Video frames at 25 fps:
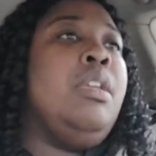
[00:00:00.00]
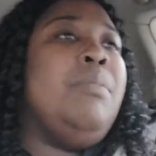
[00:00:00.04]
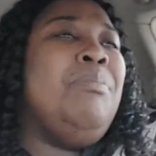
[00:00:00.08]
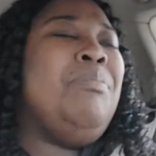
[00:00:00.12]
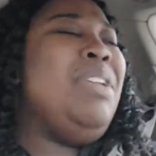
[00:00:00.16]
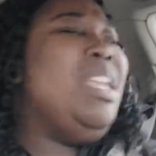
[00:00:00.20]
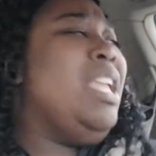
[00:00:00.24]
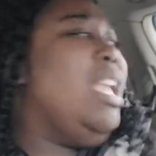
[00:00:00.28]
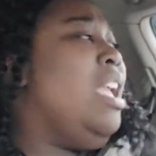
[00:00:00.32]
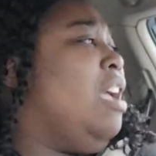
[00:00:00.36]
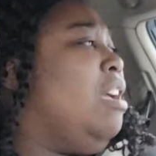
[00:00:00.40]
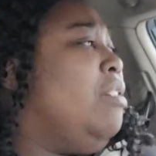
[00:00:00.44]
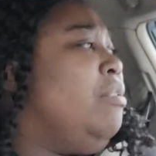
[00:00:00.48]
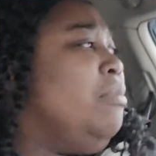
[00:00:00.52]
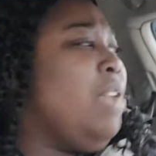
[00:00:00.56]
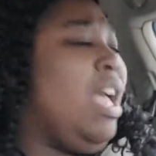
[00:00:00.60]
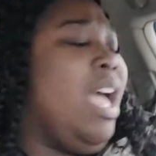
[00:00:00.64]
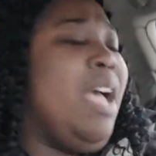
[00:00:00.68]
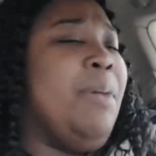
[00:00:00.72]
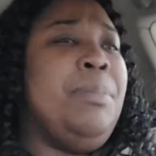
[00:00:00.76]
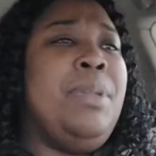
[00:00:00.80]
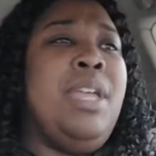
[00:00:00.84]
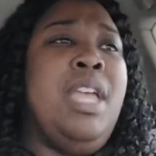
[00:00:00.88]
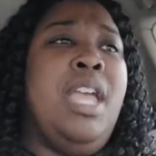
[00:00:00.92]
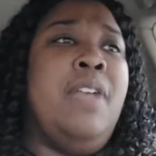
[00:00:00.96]
but yeah, I'm
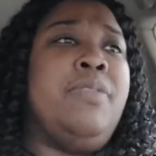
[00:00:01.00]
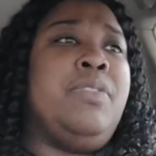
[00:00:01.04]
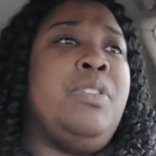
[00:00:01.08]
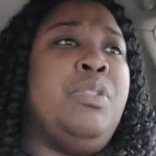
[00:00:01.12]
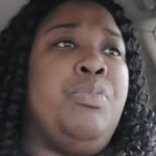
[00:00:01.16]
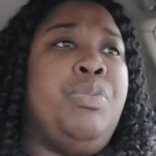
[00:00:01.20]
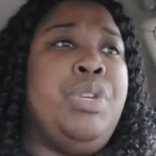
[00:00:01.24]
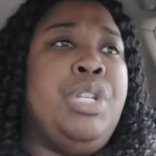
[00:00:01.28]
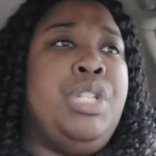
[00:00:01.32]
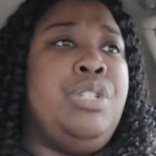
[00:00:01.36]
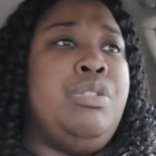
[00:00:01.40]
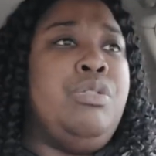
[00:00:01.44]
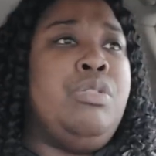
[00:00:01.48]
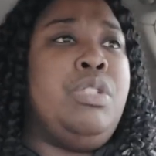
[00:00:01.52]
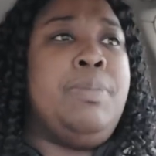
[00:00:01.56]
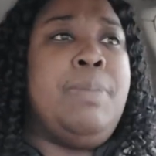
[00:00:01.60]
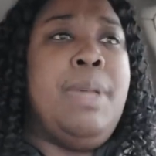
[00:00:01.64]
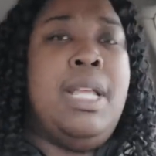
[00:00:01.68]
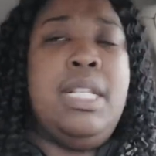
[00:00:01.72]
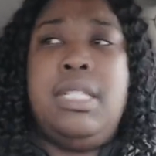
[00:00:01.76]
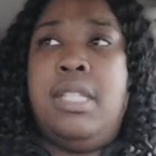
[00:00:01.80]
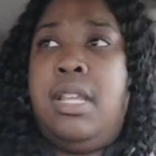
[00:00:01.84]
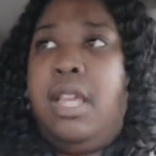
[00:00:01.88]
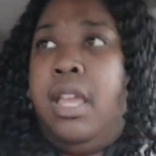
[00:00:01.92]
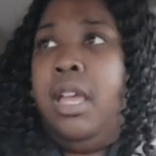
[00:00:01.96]
going to have to reduce
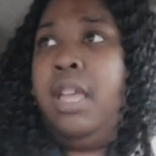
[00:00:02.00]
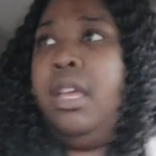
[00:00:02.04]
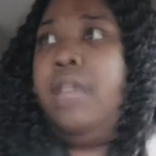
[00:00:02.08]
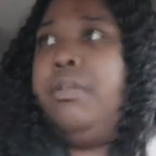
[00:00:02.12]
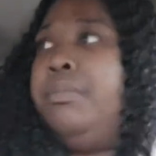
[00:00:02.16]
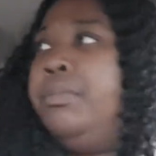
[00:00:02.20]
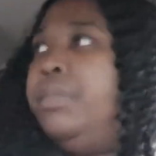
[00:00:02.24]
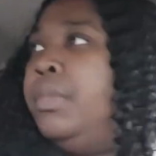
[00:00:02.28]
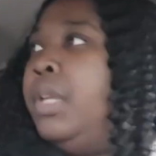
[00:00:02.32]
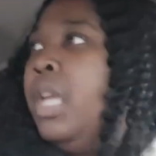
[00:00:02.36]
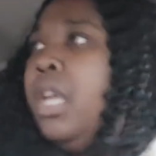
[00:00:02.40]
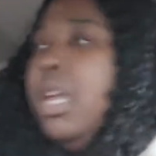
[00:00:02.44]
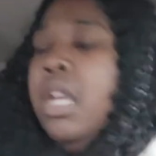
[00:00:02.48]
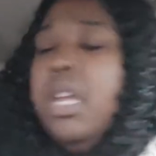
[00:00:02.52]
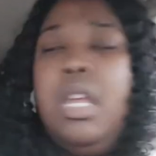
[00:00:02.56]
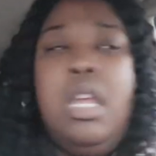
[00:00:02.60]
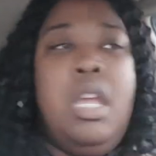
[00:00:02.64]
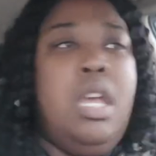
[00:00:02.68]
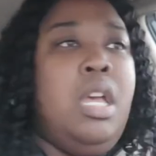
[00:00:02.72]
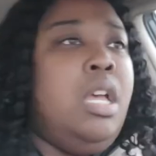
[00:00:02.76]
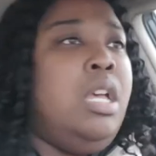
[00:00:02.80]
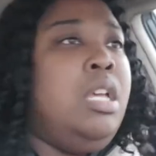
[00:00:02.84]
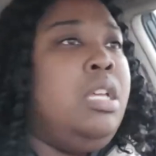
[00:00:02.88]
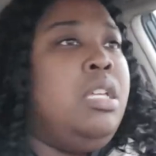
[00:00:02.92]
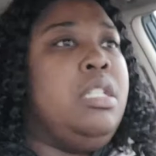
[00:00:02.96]
my time
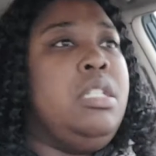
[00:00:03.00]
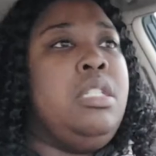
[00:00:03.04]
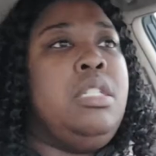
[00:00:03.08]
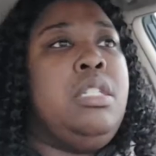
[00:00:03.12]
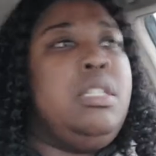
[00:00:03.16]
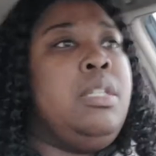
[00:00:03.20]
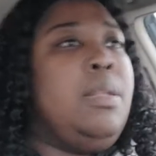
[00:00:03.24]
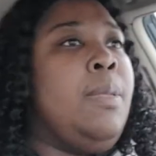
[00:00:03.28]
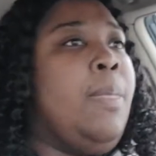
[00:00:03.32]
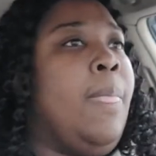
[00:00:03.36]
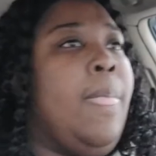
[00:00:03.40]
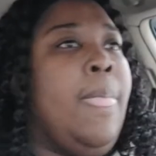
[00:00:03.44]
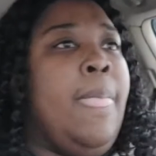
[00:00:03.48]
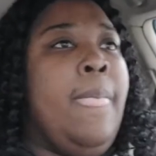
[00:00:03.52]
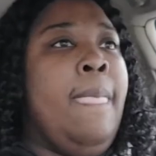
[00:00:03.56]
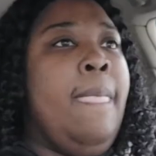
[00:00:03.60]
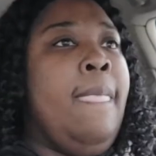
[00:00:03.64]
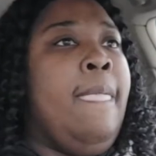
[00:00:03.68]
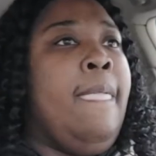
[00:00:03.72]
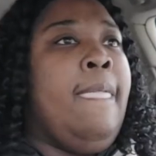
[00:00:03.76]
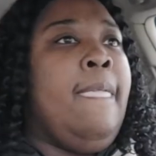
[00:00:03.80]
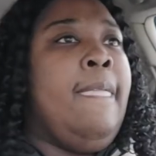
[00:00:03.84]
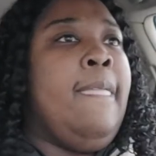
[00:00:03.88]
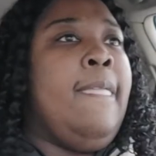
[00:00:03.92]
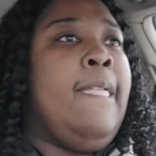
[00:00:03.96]
because
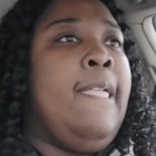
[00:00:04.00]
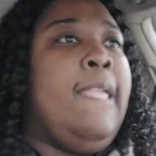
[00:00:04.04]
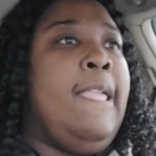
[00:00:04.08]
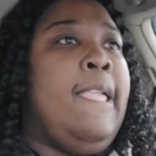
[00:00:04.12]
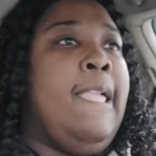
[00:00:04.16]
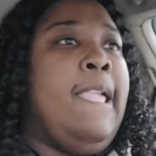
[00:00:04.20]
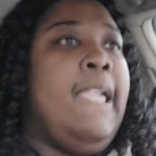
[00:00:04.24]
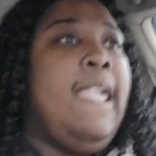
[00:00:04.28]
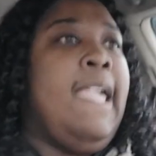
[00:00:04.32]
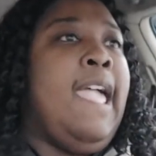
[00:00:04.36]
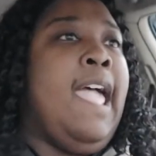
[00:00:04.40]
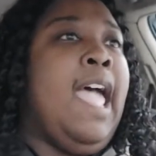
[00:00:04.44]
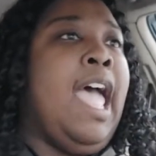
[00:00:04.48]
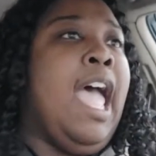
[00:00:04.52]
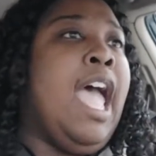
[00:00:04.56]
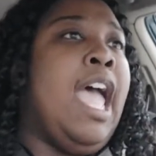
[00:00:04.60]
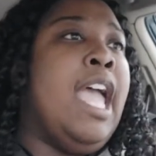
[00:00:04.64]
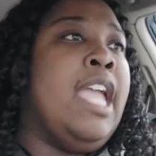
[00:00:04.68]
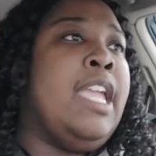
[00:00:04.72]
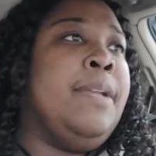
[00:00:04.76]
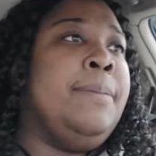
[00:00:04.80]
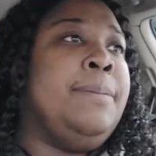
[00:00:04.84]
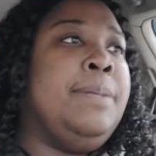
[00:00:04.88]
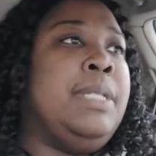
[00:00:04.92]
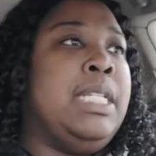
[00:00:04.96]

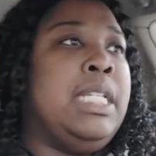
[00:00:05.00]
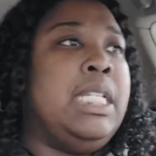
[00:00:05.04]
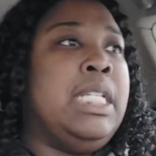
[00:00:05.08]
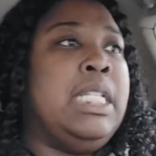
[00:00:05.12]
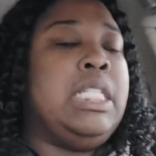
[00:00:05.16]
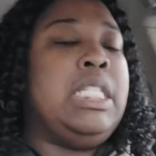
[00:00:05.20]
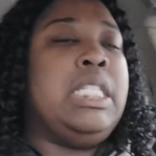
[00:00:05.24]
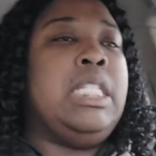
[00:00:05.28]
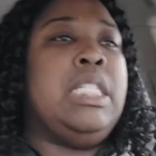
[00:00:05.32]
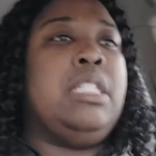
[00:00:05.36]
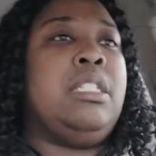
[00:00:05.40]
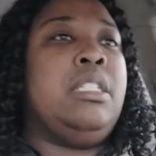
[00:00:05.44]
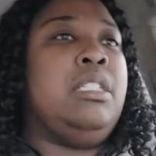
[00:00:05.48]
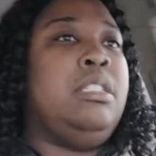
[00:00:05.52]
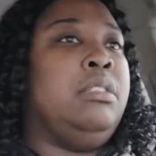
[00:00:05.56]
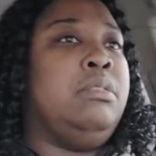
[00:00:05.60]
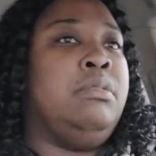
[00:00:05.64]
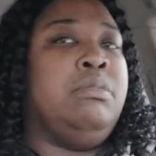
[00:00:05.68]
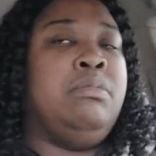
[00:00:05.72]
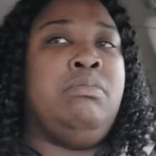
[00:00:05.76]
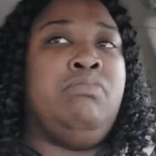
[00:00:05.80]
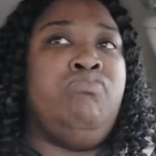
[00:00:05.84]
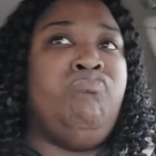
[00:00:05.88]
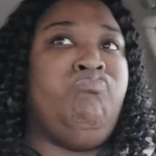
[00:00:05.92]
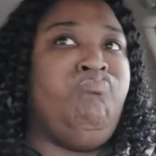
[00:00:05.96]
I am just...
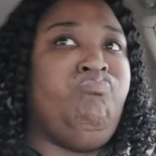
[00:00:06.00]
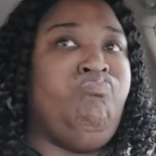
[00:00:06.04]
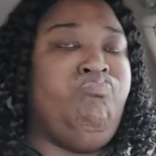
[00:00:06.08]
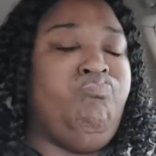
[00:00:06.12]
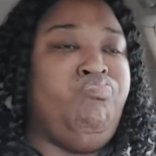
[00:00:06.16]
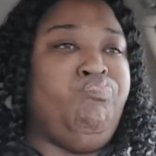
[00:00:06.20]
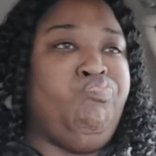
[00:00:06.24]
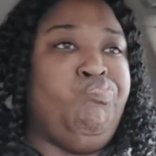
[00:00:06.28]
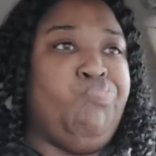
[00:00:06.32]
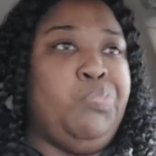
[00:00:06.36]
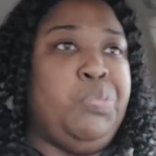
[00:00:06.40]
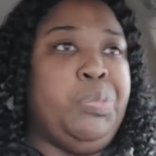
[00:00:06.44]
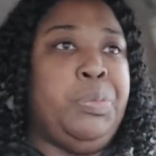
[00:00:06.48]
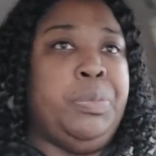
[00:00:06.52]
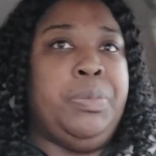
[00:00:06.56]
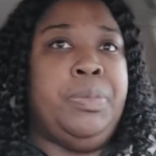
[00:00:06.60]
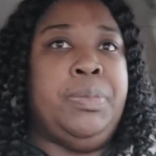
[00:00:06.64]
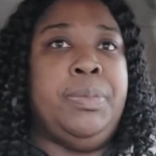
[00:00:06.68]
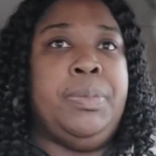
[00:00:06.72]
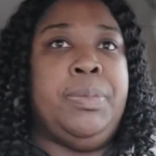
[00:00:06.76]
Mm,